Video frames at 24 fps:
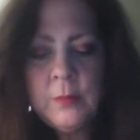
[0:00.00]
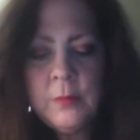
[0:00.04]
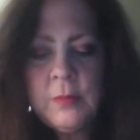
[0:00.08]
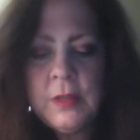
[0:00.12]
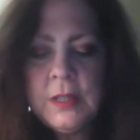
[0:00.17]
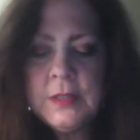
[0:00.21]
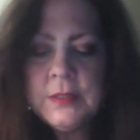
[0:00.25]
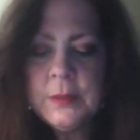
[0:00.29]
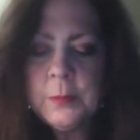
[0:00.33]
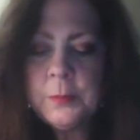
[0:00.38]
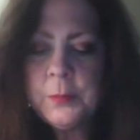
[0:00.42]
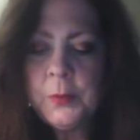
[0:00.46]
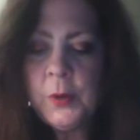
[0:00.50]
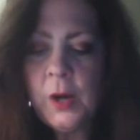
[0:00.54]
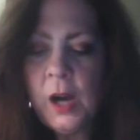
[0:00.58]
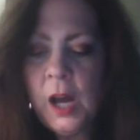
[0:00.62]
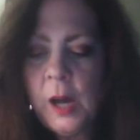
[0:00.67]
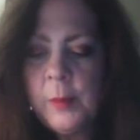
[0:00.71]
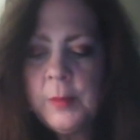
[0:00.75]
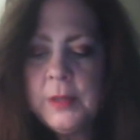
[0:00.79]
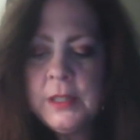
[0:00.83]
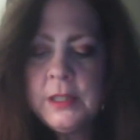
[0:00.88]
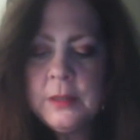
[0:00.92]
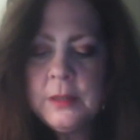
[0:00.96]
is a
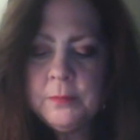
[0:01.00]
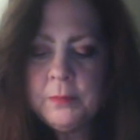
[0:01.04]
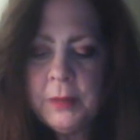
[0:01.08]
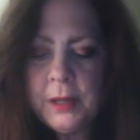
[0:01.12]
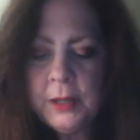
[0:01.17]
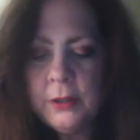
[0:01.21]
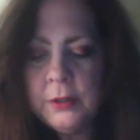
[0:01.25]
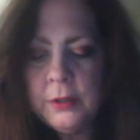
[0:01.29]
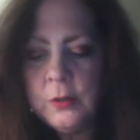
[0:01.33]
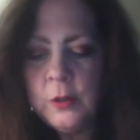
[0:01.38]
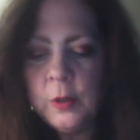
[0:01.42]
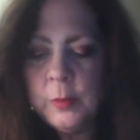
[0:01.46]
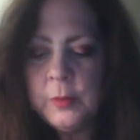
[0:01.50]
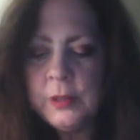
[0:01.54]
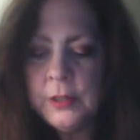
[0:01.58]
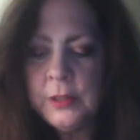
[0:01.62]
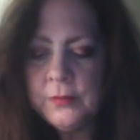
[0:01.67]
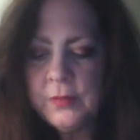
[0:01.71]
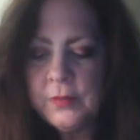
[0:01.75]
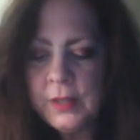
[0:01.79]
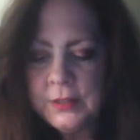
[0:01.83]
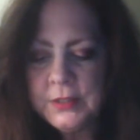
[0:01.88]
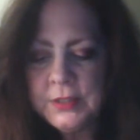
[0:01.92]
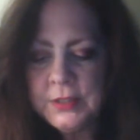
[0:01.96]
prominent paranormal
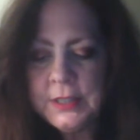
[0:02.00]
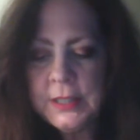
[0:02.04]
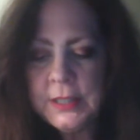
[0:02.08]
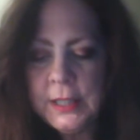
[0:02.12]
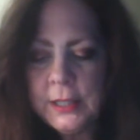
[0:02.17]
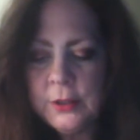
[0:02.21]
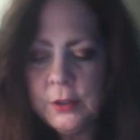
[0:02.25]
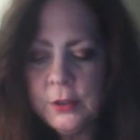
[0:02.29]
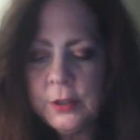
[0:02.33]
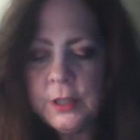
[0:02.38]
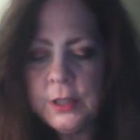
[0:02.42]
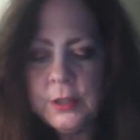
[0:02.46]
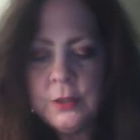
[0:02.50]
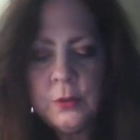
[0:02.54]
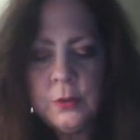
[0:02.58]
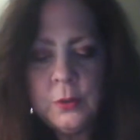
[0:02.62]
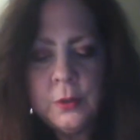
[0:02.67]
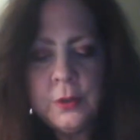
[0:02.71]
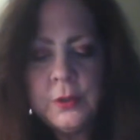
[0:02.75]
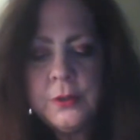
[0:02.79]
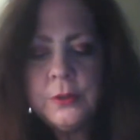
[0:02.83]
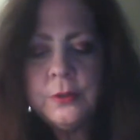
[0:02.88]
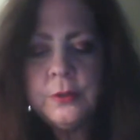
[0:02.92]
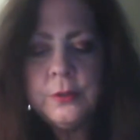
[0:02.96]
investigator in
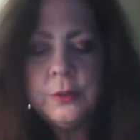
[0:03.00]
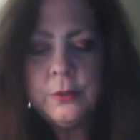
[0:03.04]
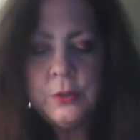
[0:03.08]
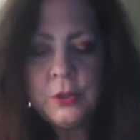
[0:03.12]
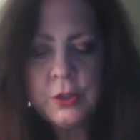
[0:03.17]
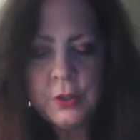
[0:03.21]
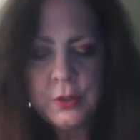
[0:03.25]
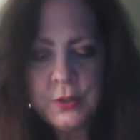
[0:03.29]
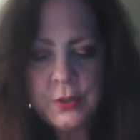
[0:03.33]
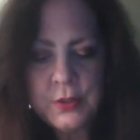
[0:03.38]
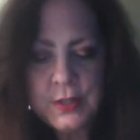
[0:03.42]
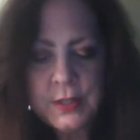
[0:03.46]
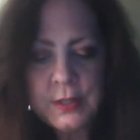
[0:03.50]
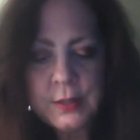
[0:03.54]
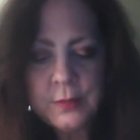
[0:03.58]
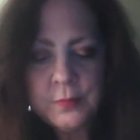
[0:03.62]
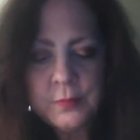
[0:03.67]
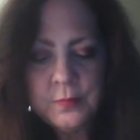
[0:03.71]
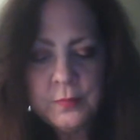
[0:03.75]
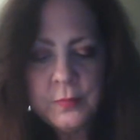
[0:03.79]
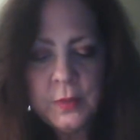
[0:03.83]
northern New Jersey.